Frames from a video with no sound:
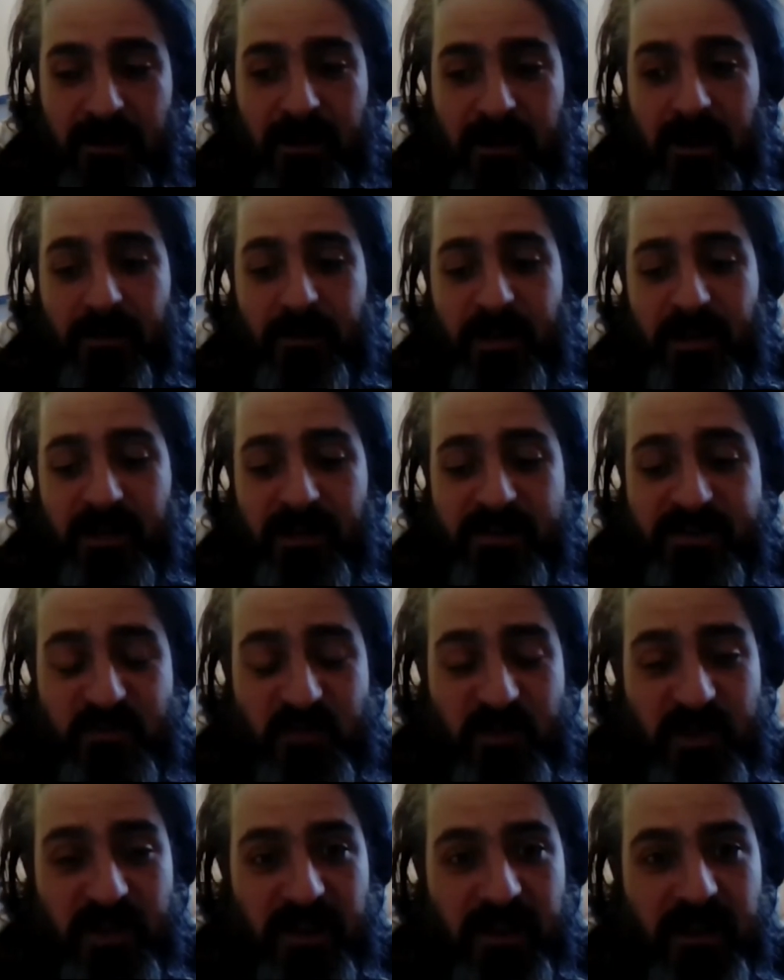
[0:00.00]
I mean, this
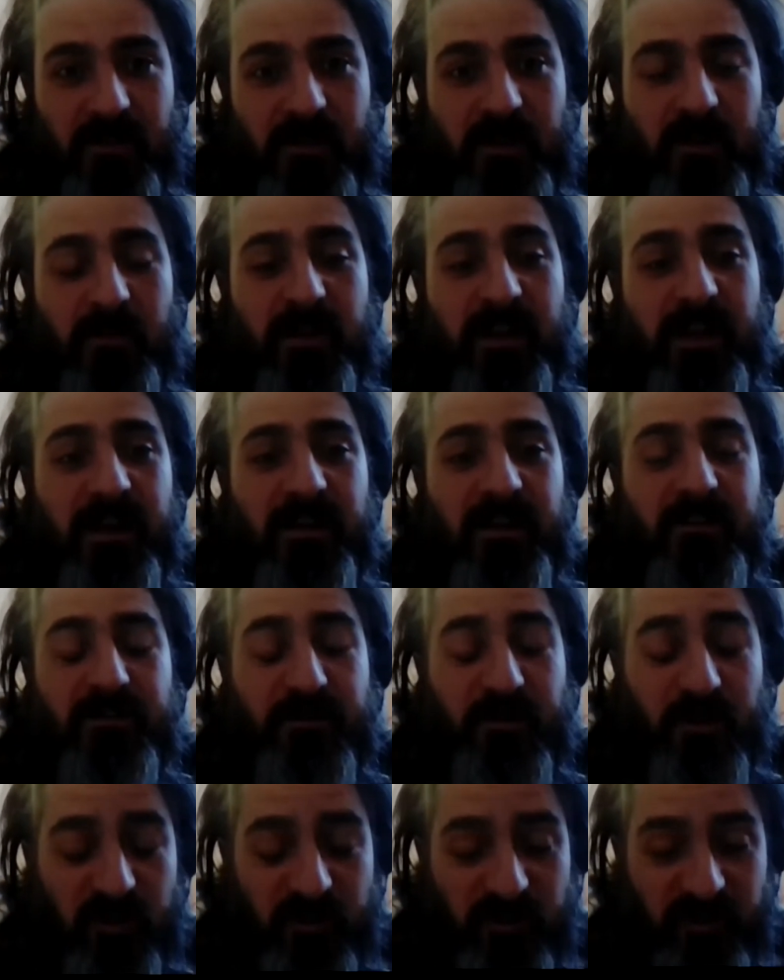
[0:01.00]
weekend when we had
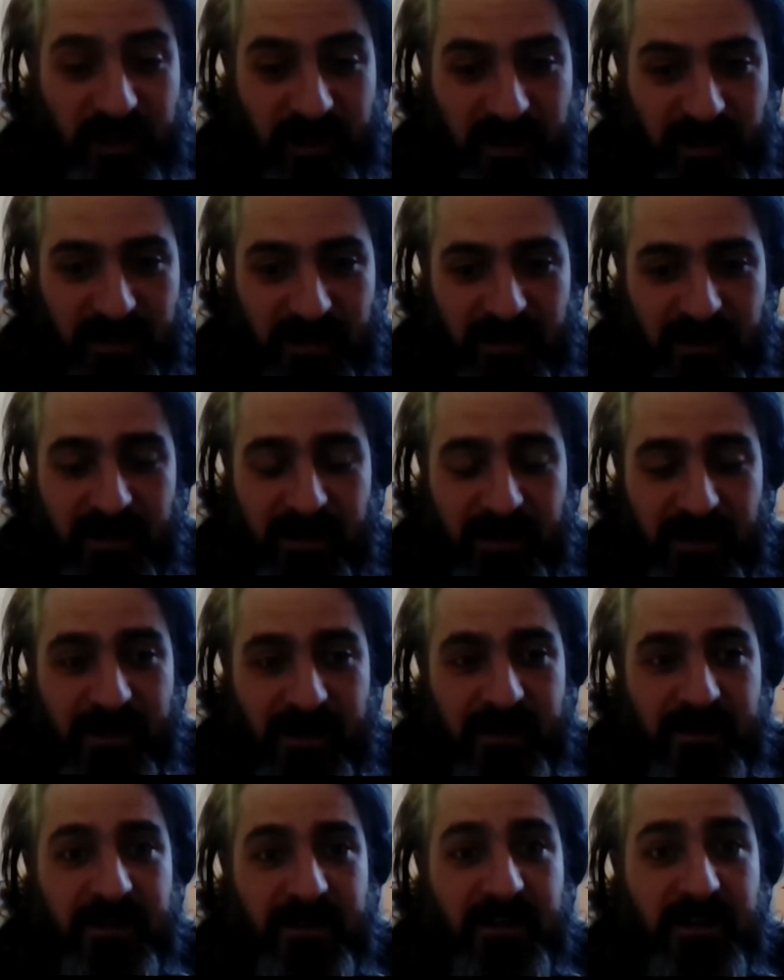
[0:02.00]
full sun and I
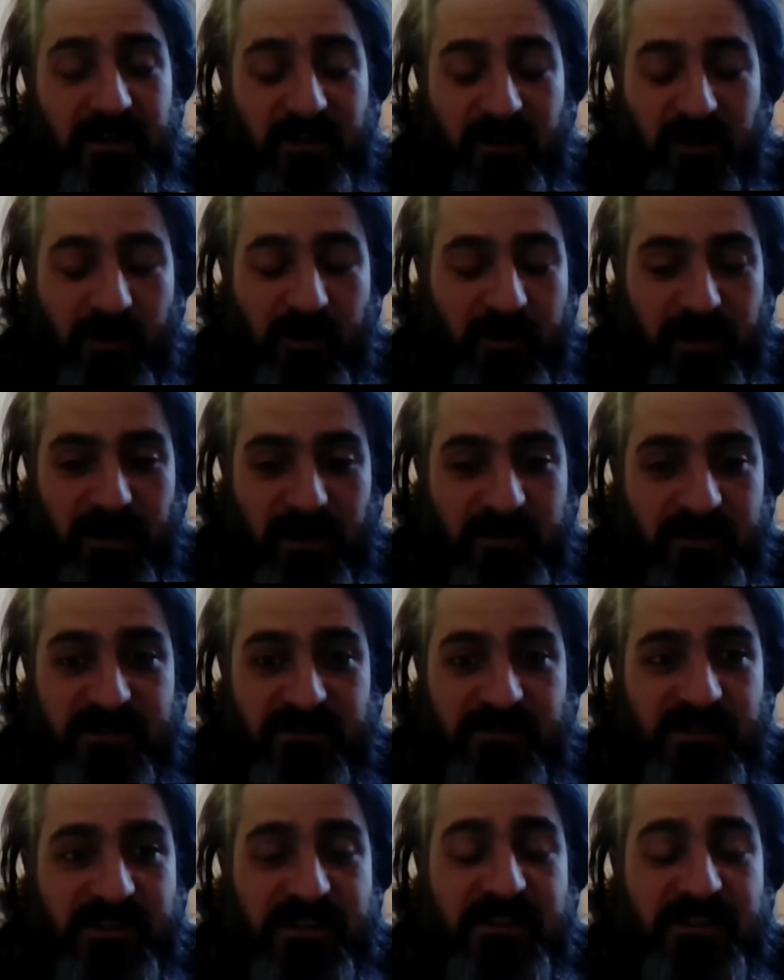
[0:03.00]
had the heater going, it was
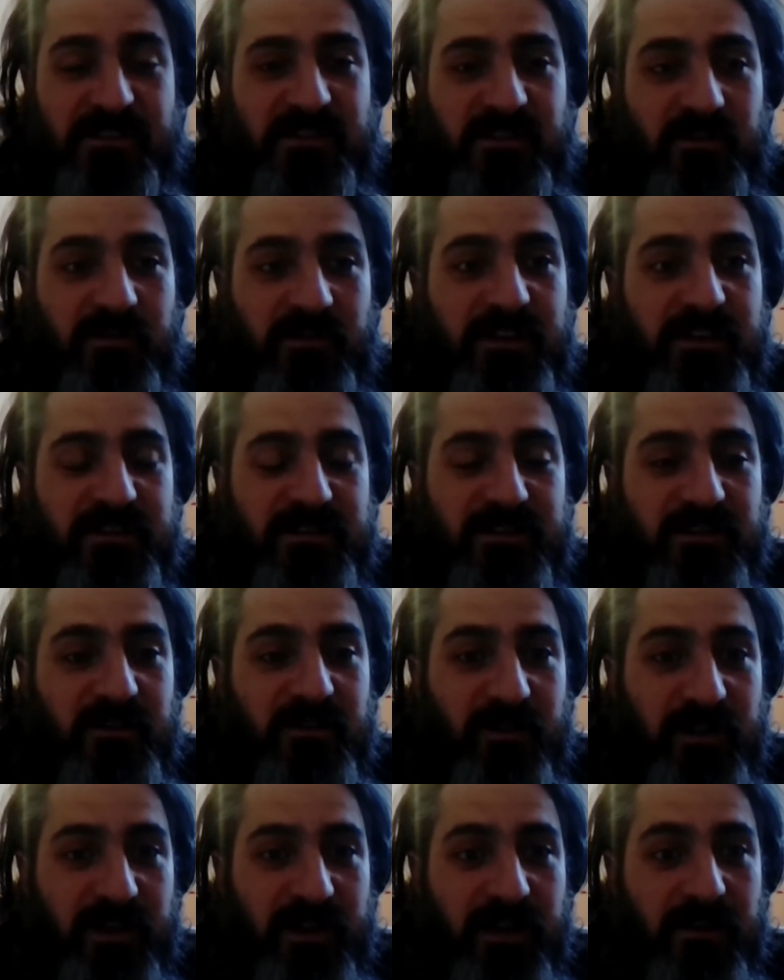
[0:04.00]
36 degrees in the
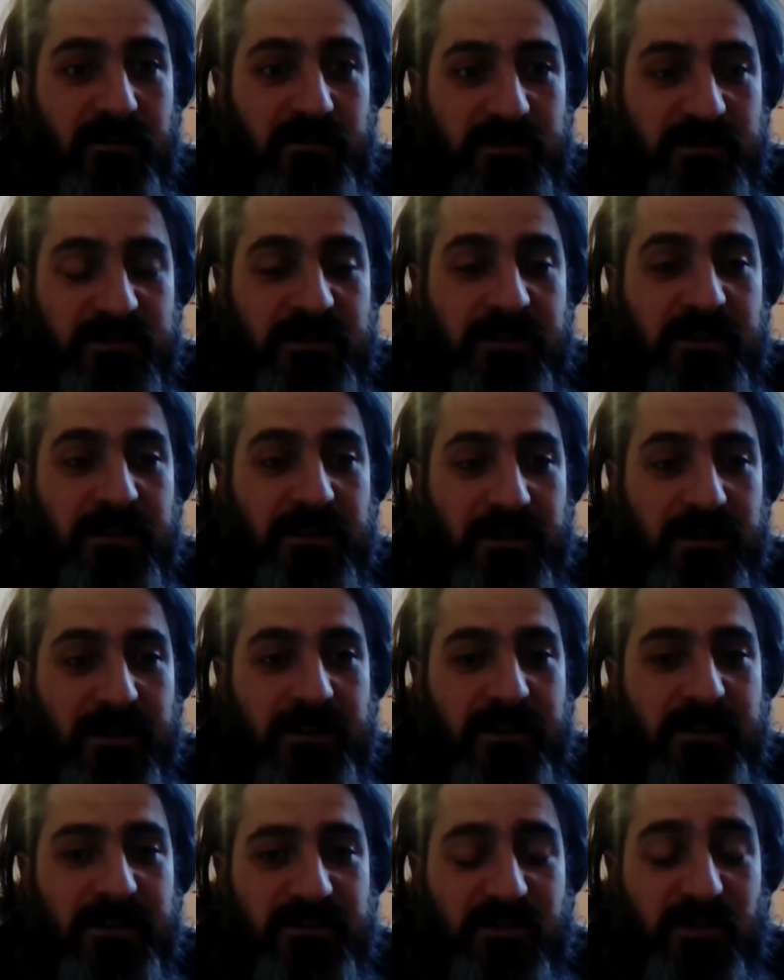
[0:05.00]
greenhouse.
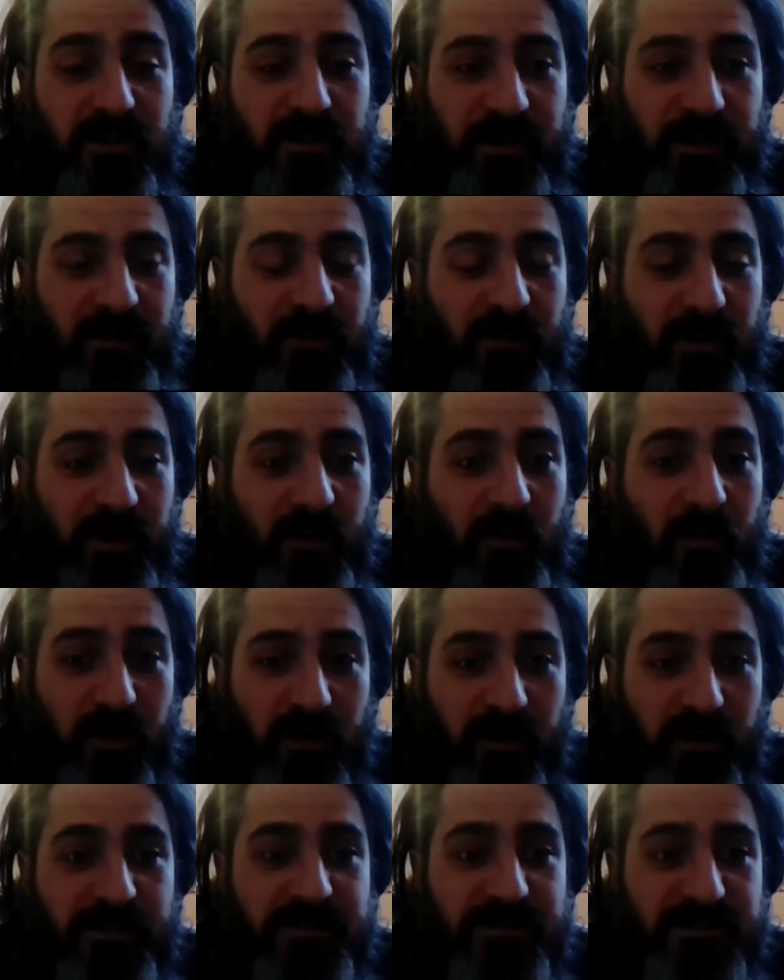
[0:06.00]
So I mean, it
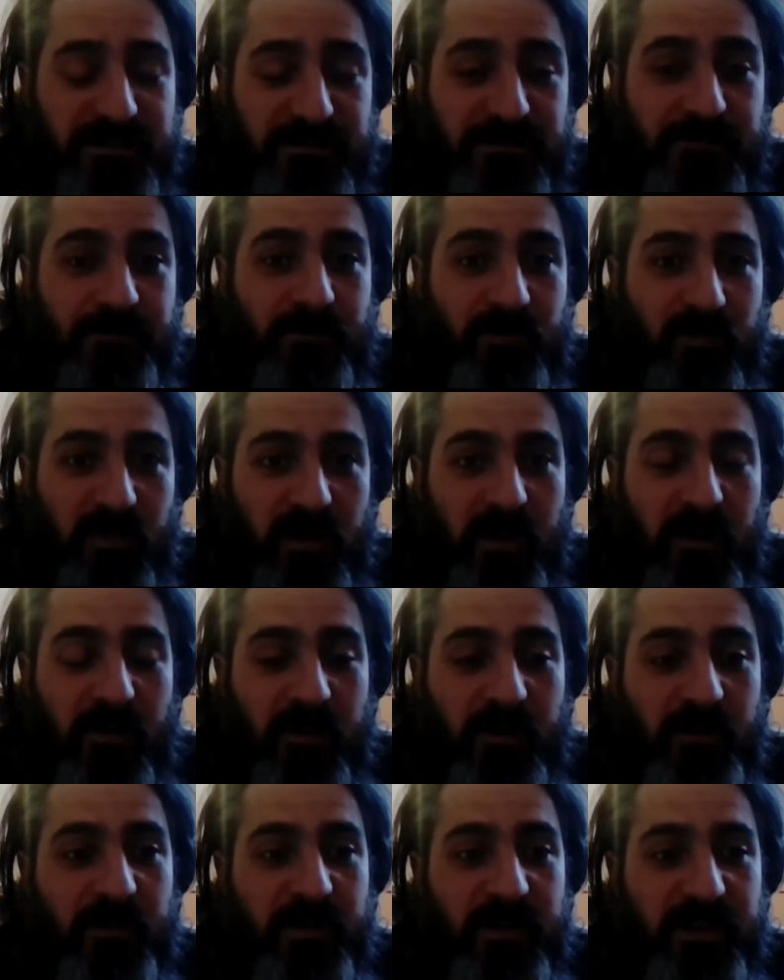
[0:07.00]
works.
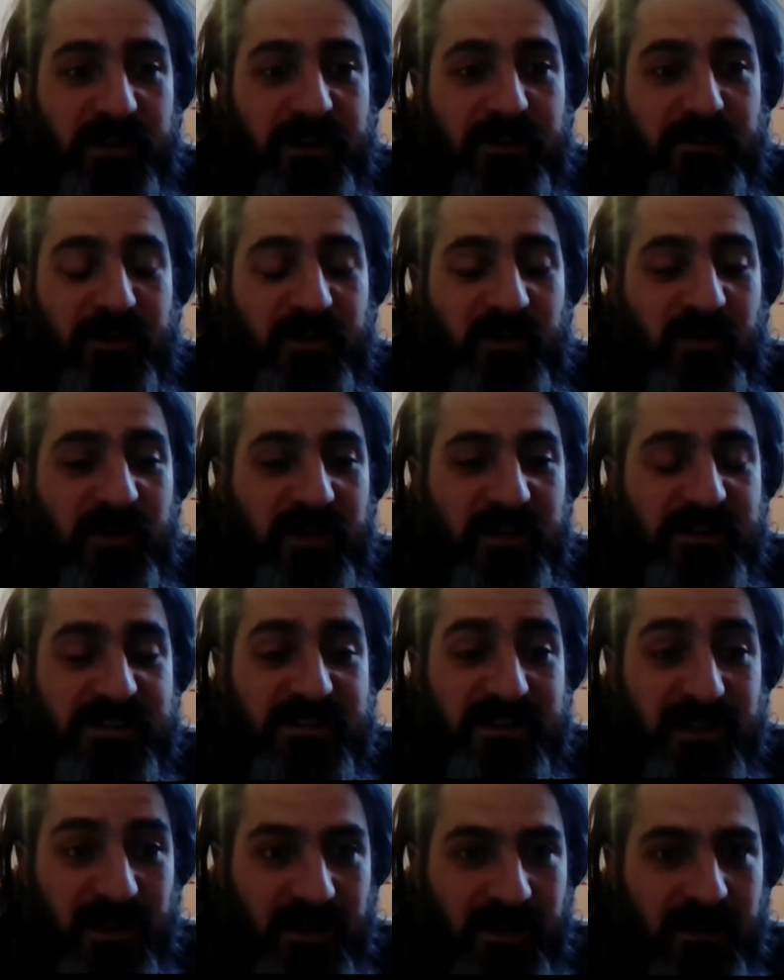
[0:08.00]
It really, between the
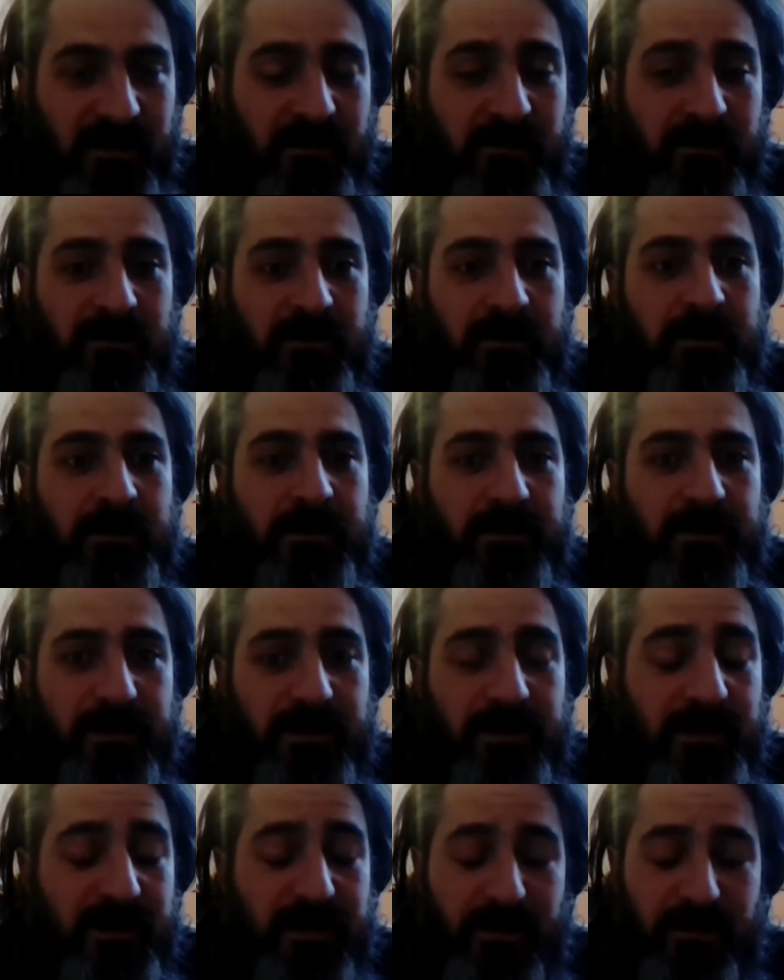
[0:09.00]
sun,
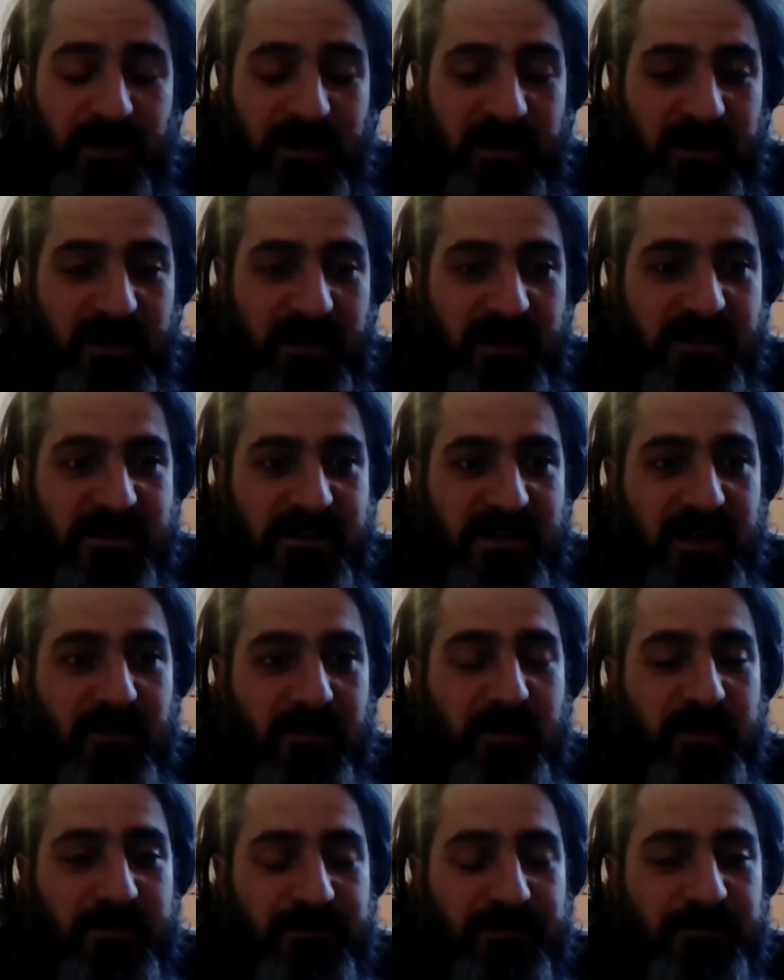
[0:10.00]
it heats up.